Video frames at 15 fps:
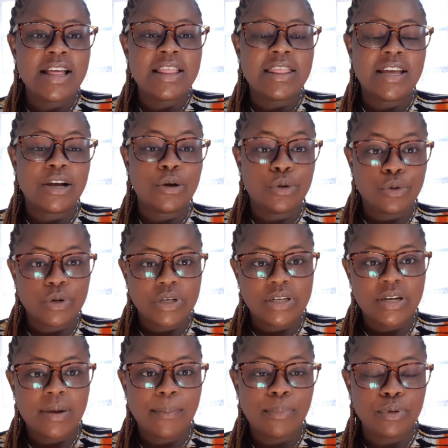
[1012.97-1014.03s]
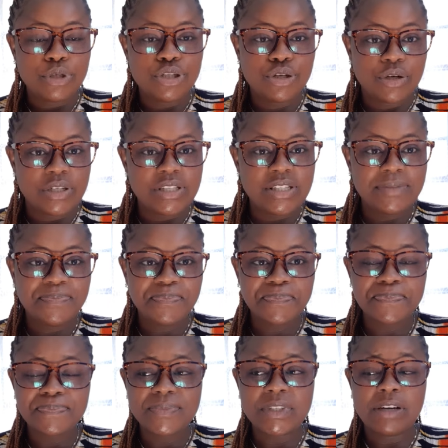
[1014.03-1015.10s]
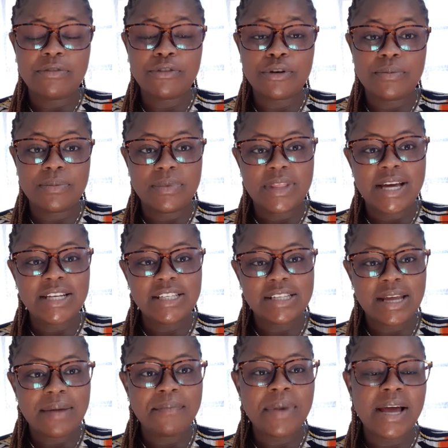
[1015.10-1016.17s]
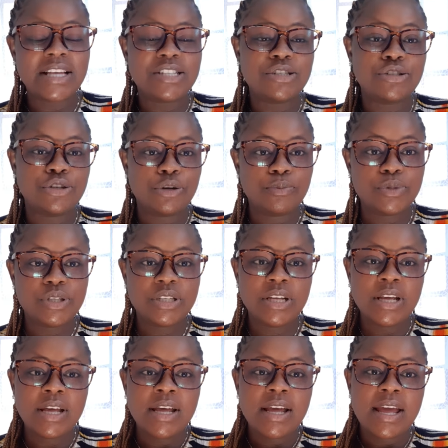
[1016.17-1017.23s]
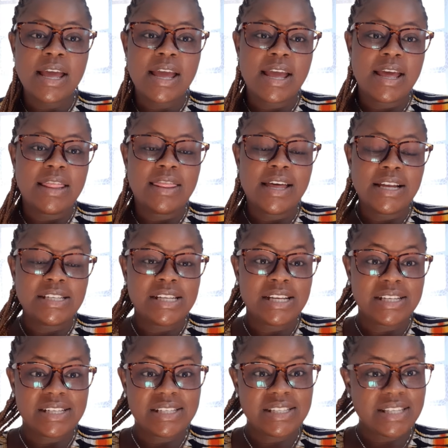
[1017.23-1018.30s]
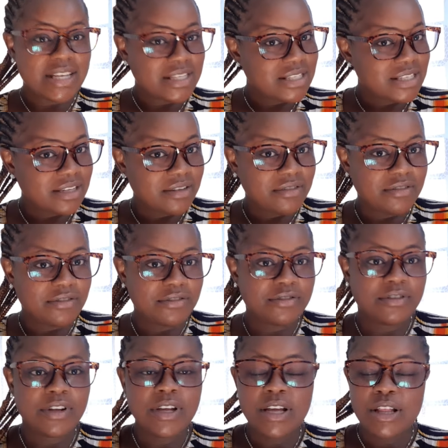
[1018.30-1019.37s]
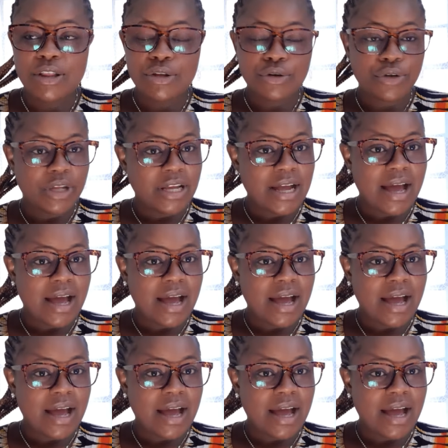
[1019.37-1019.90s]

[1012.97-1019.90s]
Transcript: the good portions. From that time I stopped that excessive throwing